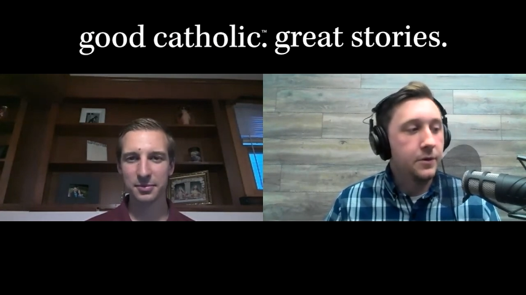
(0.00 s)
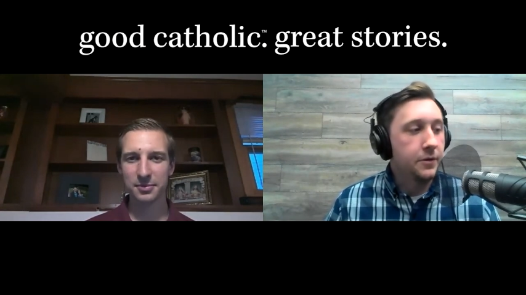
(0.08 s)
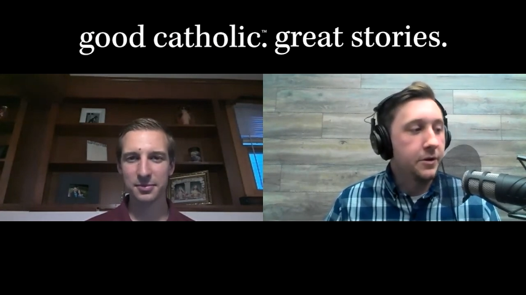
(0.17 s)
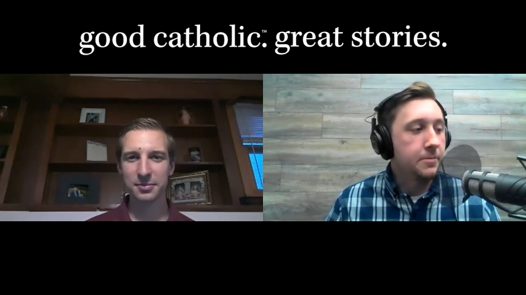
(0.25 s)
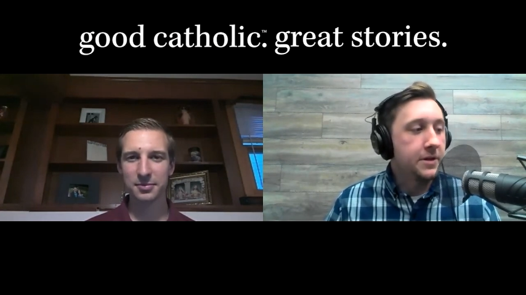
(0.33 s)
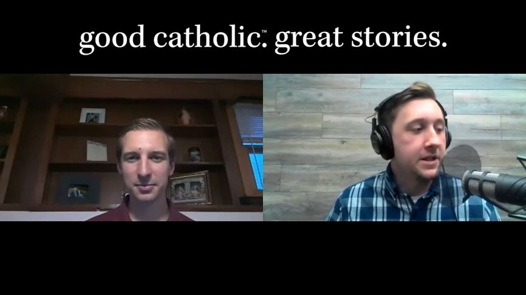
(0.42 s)

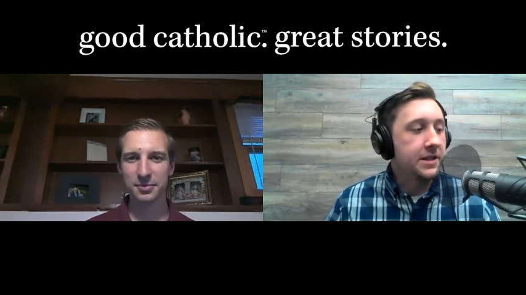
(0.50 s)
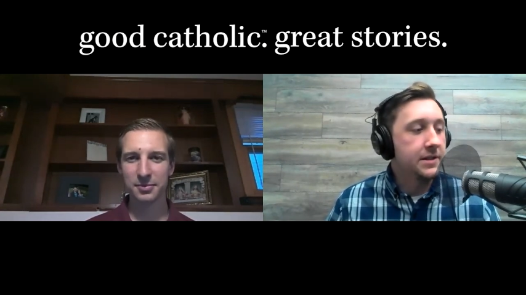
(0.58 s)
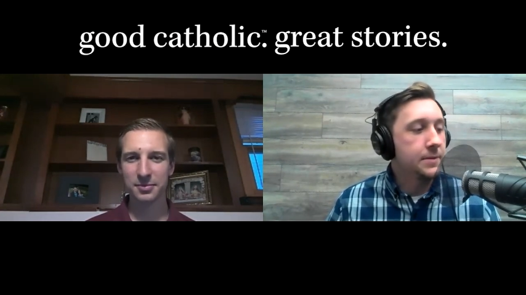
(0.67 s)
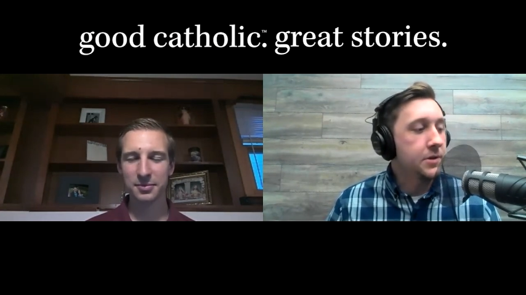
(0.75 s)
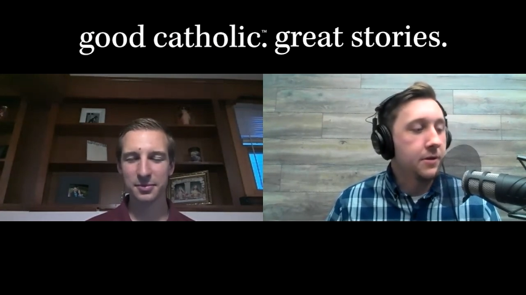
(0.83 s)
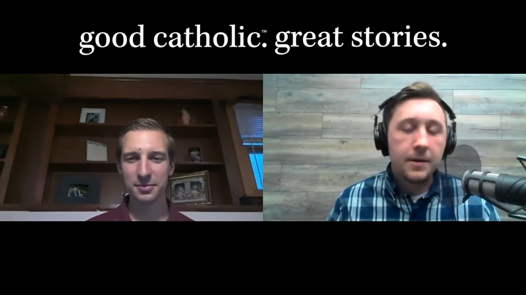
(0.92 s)
Speaker 1: feel free to
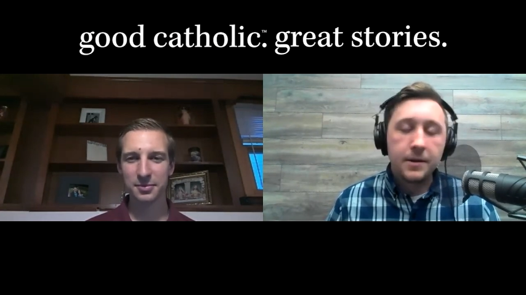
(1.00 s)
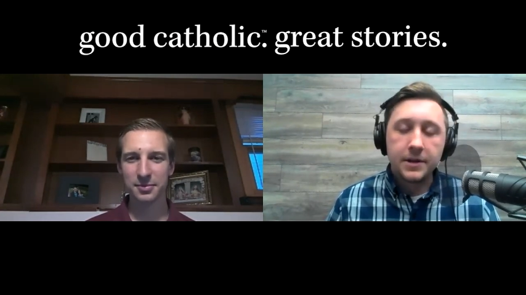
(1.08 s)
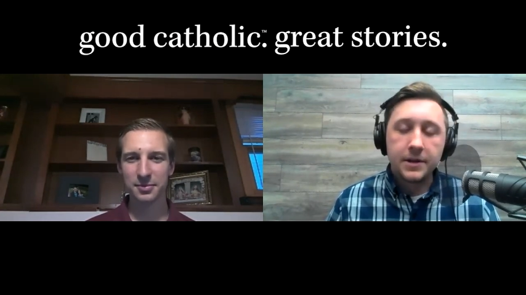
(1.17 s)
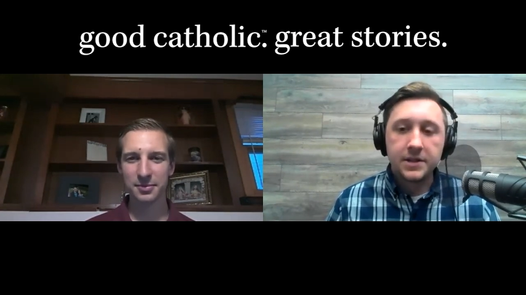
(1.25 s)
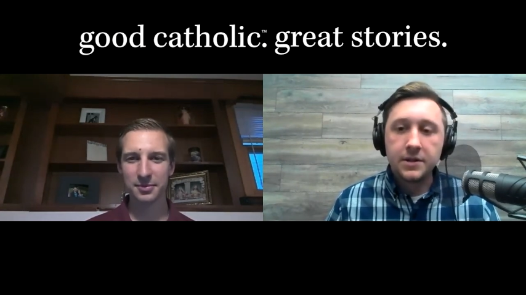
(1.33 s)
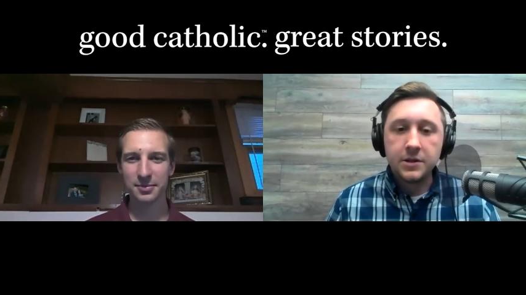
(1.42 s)
please subscribe
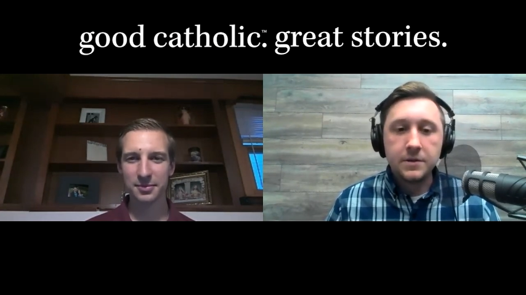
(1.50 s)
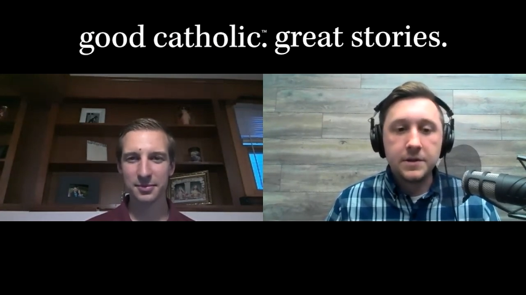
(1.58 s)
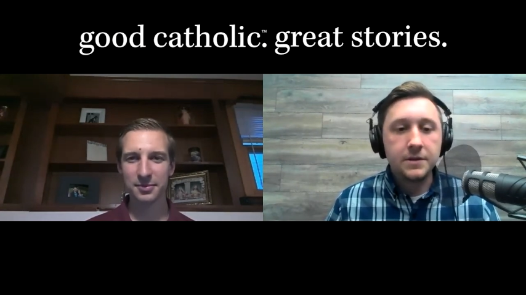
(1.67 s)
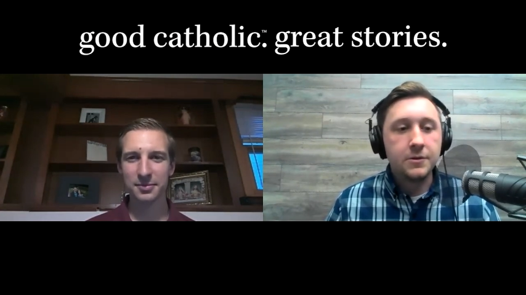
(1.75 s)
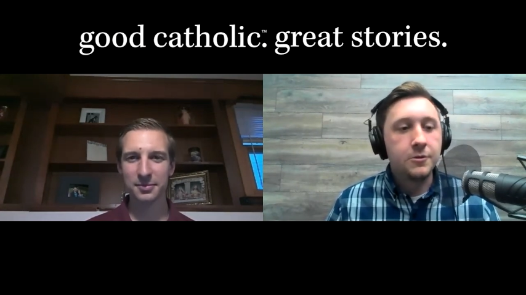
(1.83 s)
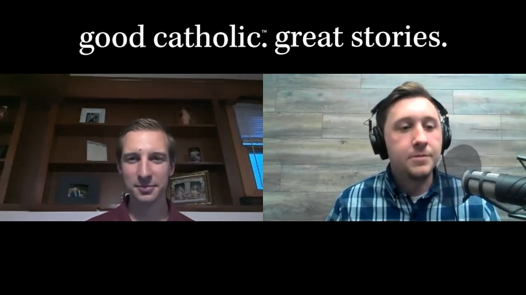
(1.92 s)
to us on
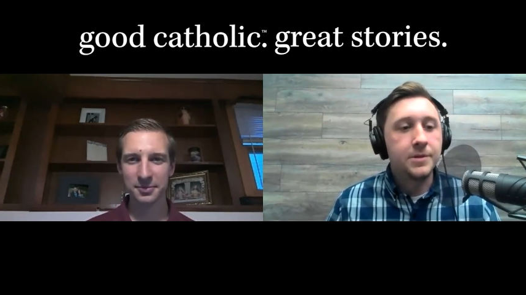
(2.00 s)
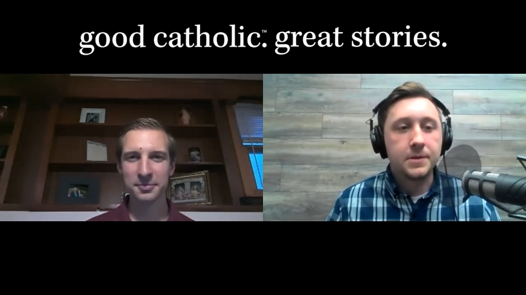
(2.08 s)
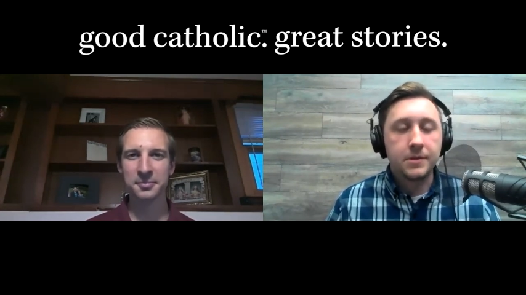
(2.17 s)
YouTube,